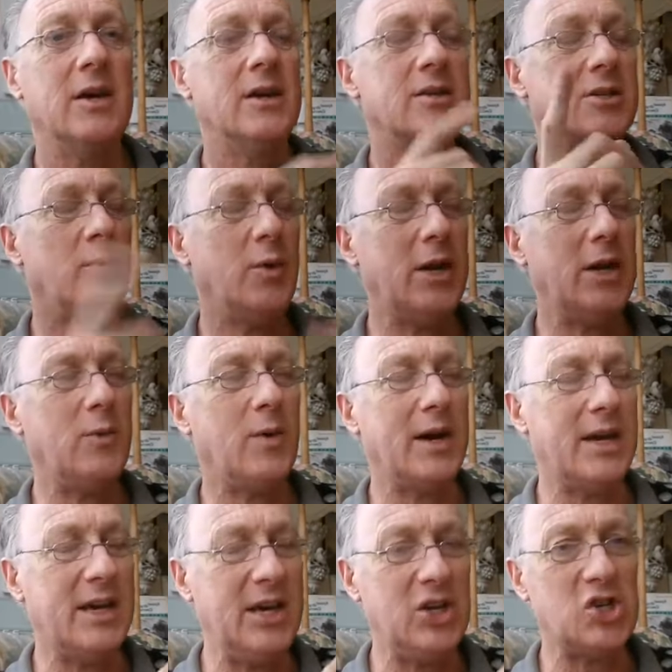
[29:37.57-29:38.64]
So
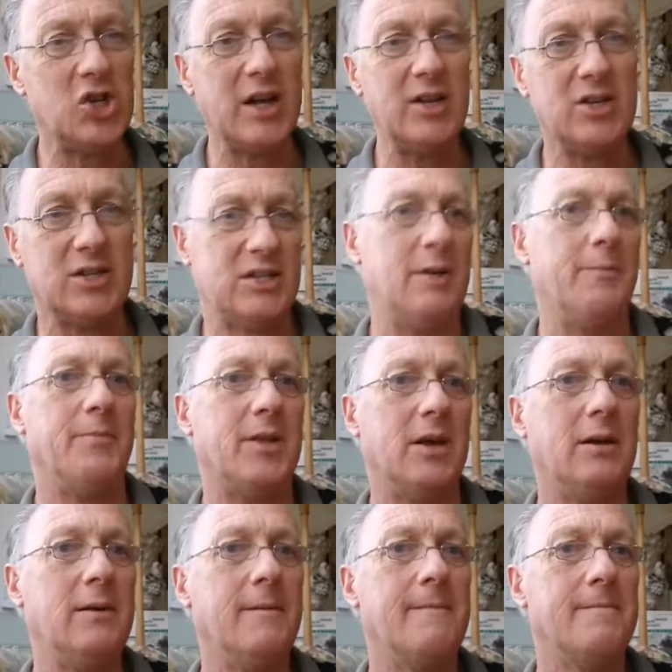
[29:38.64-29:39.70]
anyway, he changed
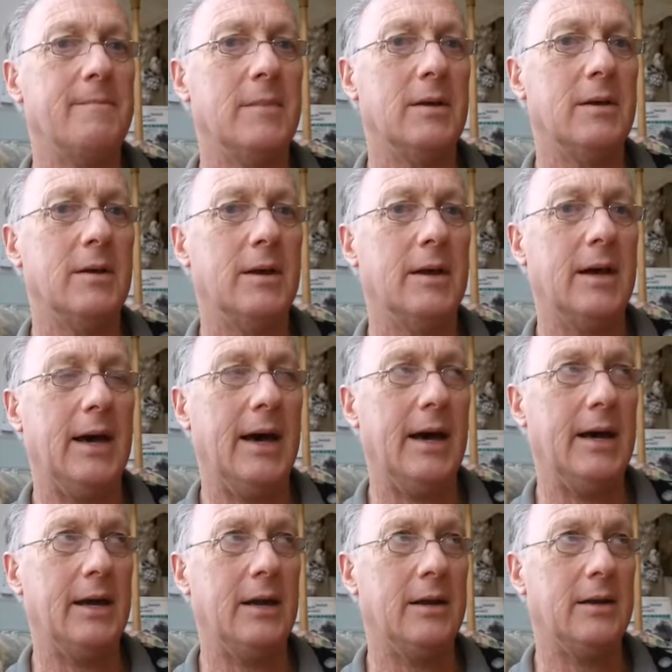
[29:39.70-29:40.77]
something
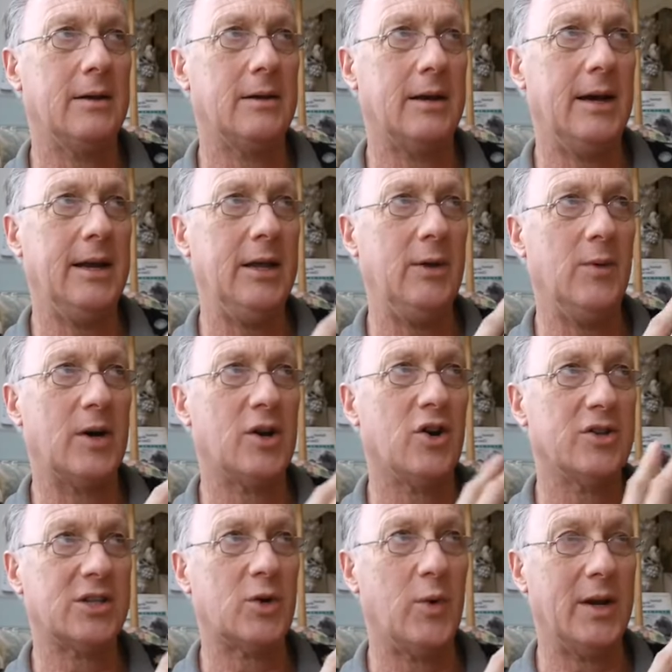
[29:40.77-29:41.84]
And anyway,
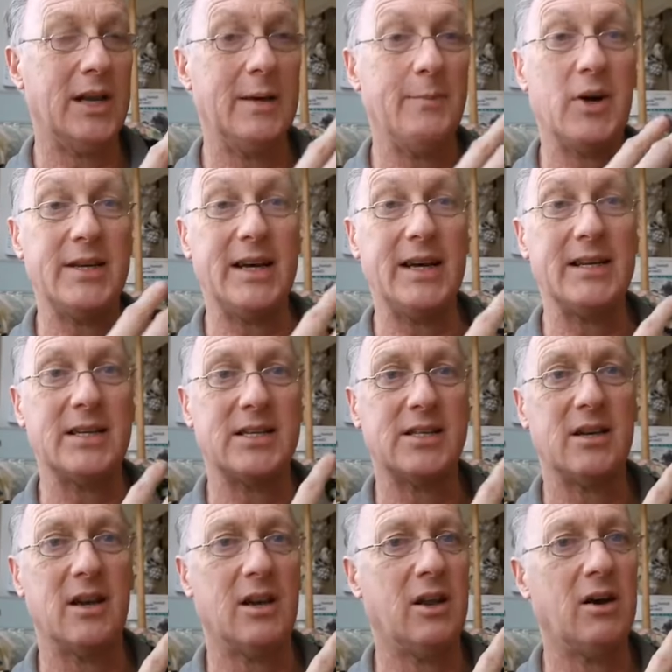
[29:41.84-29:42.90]
consequently, my dad is
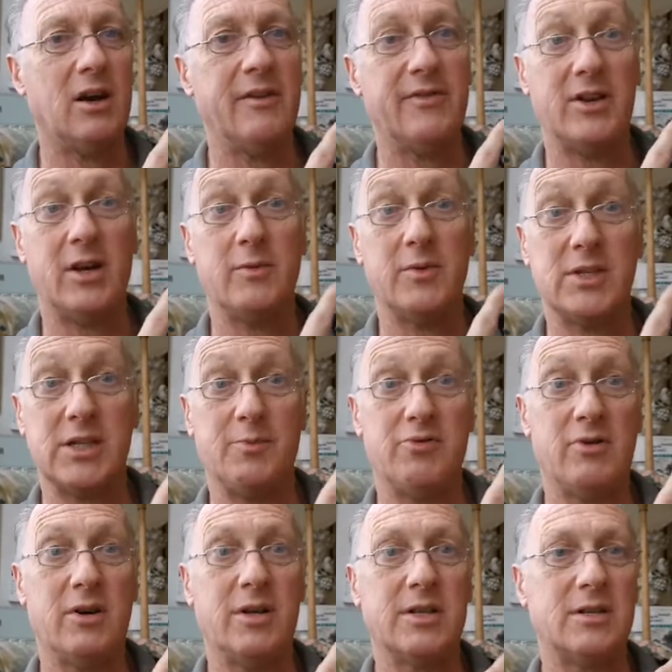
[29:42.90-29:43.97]
still alive, and I was
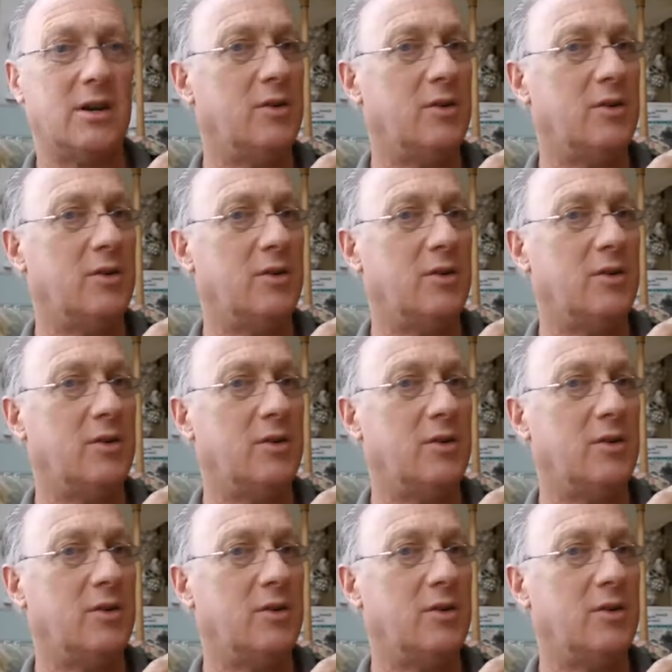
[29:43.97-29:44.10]
surprised.